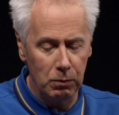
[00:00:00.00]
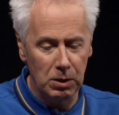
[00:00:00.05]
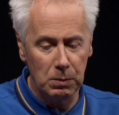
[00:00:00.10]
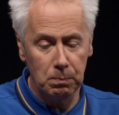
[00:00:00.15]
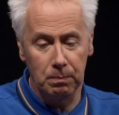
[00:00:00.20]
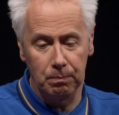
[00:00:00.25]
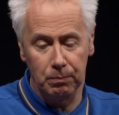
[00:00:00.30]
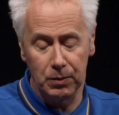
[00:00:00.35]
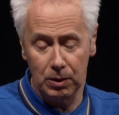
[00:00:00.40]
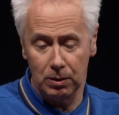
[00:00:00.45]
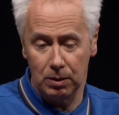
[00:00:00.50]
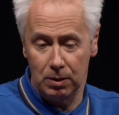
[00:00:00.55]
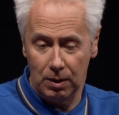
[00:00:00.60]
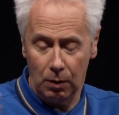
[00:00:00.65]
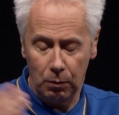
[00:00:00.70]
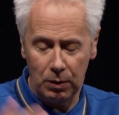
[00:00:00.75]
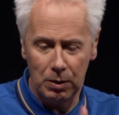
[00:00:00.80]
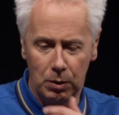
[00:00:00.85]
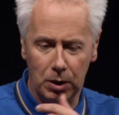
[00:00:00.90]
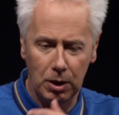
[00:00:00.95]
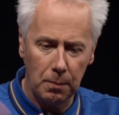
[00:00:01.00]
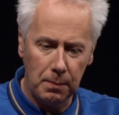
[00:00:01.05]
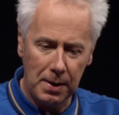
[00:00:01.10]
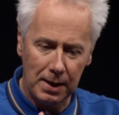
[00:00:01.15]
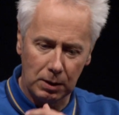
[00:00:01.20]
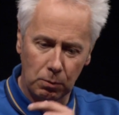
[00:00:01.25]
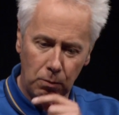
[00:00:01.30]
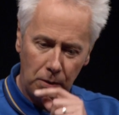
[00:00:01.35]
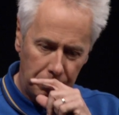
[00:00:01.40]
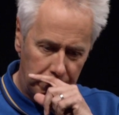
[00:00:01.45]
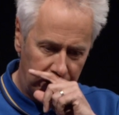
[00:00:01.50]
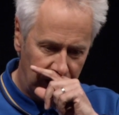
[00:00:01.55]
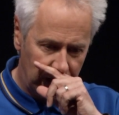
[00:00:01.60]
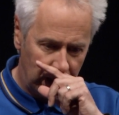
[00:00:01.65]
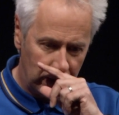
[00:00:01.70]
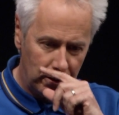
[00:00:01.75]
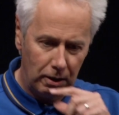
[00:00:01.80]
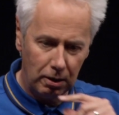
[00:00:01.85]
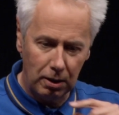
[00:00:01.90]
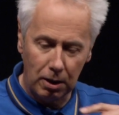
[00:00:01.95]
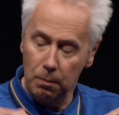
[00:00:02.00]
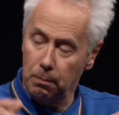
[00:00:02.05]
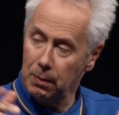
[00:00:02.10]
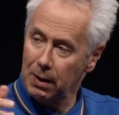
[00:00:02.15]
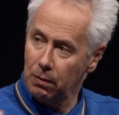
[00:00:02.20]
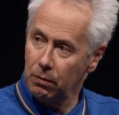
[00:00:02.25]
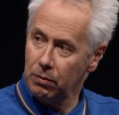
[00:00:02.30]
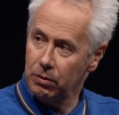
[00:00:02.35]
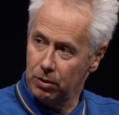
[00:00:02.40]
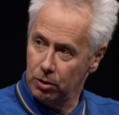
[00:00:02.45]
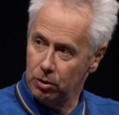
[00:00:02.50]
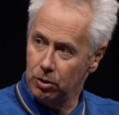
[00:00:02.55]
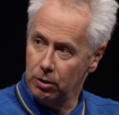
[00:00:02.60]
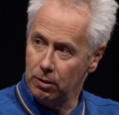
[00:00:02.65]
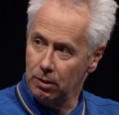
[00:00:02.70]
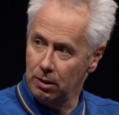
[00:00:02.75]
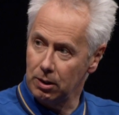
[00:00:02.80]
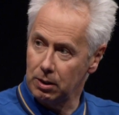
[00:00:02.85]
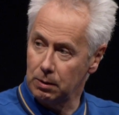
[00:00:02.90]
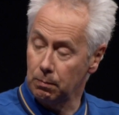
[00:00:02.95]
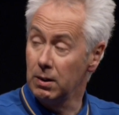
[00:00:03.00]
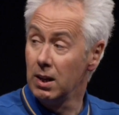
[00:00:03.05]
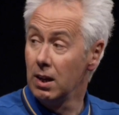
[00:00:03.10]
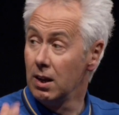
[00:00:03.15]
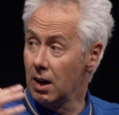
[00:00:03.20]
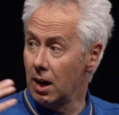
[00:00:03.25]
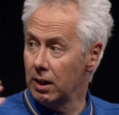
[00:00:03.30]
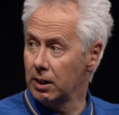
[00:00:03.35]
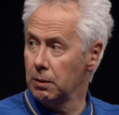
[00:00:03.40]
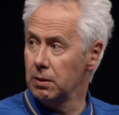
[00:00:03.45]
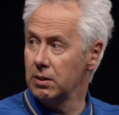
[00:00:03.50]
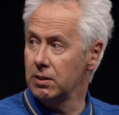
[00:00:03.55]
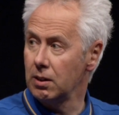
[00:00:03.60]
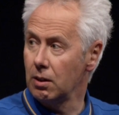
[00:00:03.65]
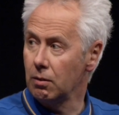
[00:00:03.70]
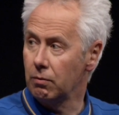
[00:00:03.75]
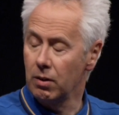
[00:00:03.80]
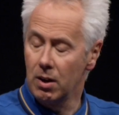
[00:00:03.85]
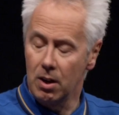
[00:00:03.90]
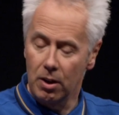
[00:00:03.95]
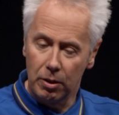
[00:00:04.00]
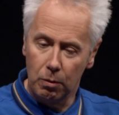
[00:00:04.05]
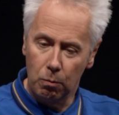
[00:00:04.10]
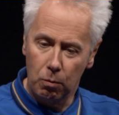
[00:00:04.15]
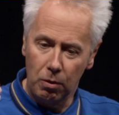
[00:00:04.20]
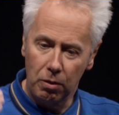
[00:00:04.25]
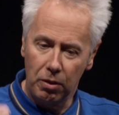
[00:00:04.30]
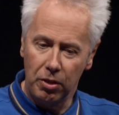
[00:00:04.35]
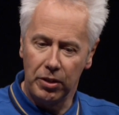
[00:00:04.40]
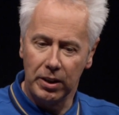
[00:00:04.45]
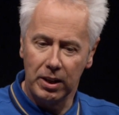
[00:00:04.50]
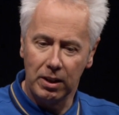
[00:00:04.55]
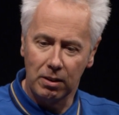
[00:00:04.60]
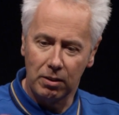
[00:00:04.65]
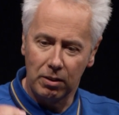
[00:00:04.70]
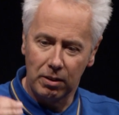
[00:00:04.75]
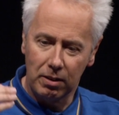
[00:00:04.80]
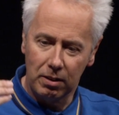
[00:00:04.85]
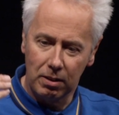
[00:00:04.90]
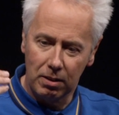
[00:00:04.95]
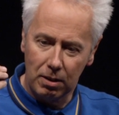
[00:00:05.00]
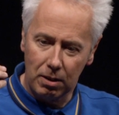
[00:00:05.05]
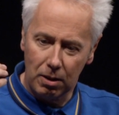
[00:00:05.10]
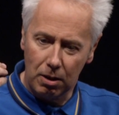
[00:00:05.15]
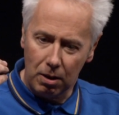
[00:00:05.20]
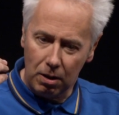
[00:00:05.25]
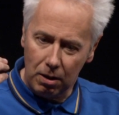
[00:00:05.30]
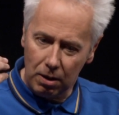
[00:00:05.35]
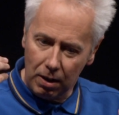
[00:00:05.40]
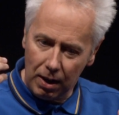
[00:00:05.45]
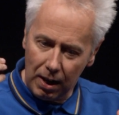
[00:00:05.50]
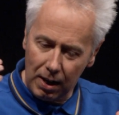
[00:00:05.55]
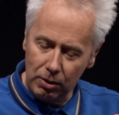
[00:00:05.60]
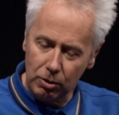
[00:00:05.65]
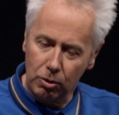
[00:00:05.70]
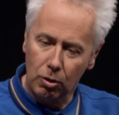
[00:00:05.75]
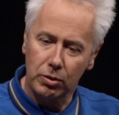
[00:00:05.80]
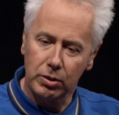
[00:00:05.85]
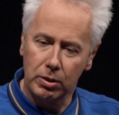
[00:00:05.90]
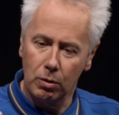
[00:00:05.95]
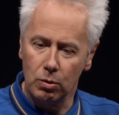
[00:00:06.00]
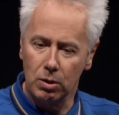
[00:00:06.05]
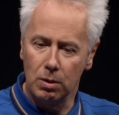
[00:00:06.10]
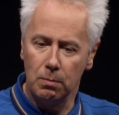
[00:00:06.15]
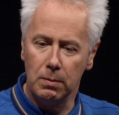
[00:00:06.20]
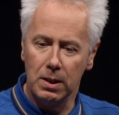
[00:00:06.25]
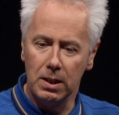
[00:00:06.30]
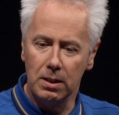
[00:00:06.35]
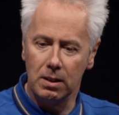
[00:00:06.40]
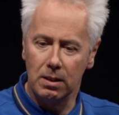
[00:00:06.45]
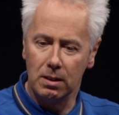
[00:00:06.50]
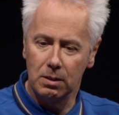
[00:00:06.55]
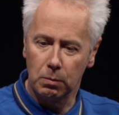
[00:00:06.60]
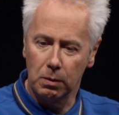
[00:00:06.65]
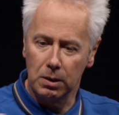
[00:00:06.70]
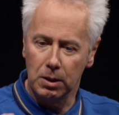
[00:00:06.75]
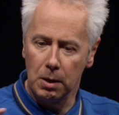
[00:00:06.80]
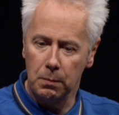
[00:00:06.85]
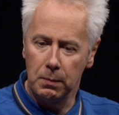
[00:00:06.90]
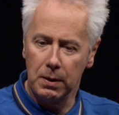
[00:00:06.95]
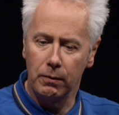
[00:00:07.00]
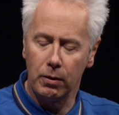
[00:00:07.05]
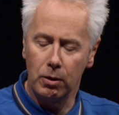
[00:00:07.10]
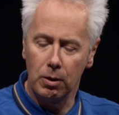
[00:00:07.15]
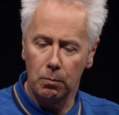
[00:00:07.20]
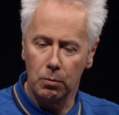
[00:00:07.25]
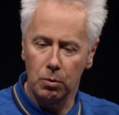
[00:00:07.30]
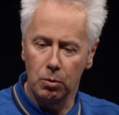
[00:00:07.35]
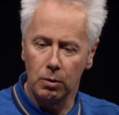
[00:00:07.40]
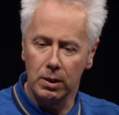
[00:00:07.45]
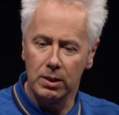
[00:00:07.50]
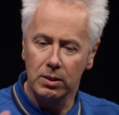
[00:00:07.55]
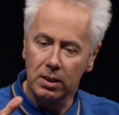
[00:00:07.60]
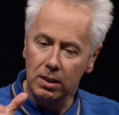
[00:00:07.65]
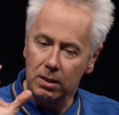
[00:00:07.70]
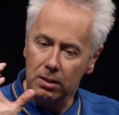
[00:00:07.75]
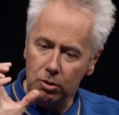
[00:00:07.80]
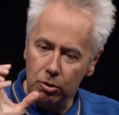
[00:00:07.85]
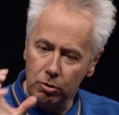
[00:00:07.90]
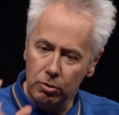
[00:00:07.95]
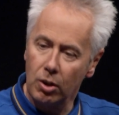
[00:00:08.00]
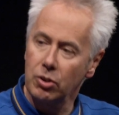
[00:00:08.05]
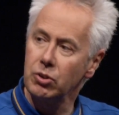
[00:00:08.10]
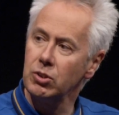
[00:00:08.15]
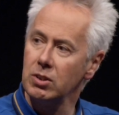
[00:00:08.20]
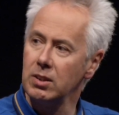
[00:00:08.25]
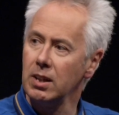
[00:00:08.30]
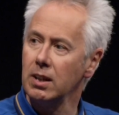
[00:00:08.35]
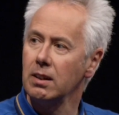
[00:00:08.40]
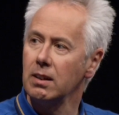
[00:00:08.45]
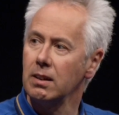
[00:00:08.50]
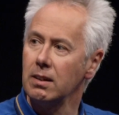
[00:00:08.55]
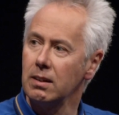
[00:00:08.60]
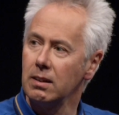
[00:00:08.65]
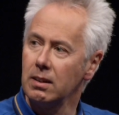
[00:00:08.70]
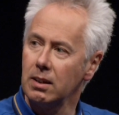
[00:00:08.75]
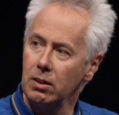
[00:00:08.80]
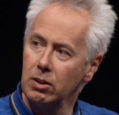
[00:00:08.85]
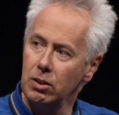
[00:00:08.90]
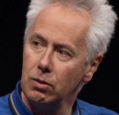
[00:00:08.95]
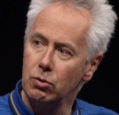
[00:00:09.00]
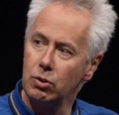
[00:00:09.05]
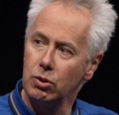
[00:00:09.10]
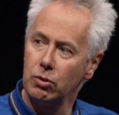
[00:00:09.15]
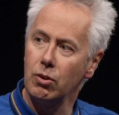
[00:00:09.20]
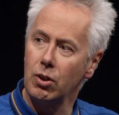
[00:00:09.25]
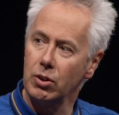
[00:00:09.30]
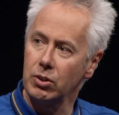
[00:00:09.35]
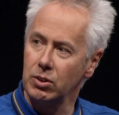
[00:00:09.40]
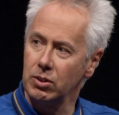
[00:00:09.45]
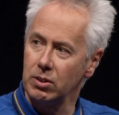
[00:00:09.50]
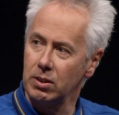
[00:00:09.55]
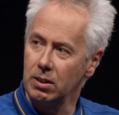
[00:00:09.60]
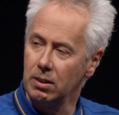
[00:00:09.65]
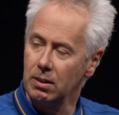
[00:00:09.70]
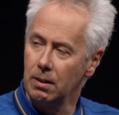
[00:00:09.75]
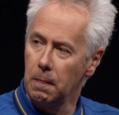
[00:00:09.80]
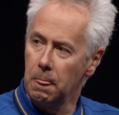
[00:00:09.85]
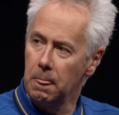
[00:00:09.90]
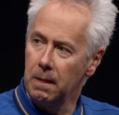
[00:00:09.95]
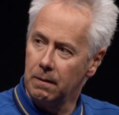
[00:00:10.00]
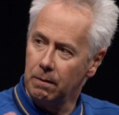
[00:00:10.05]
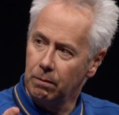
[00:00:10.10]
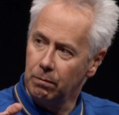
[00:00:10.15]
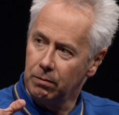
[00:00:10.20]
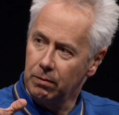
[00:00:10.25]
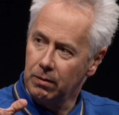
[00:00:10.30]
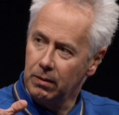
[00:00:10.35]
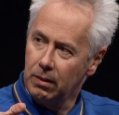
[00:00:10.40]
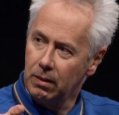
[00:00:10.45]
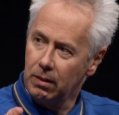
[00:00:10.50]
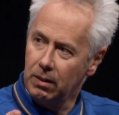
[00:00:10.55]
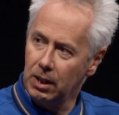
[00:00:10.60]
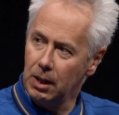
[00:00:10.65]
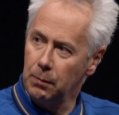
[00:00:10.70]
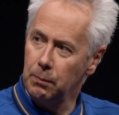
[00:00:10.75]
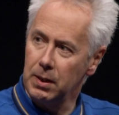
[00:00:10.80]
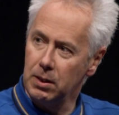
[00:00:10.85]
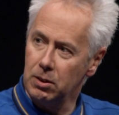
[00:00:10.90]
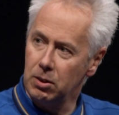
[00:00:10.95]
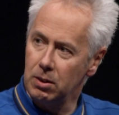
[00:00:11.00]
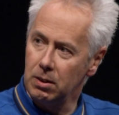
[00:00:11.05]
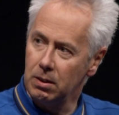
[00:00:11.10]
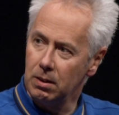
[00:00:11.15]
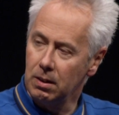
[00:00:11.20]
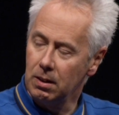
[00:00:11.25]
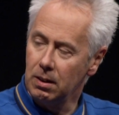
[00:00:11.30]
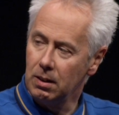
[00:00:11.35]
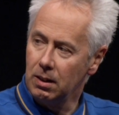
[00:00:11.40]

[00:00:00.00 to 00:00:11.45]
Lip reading: I wanted to go back to one thing you said earlier about the journalism, and like yourself, the one thing that has got social media, it's probably in a bit of an uproar, is trusting. Can you trust the image?